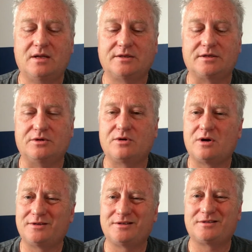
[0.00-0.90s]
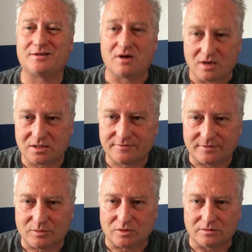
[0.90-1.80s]
So you can't just ask for
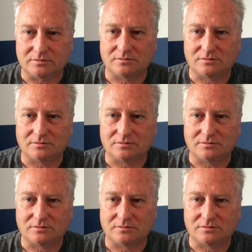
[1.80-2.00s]
more.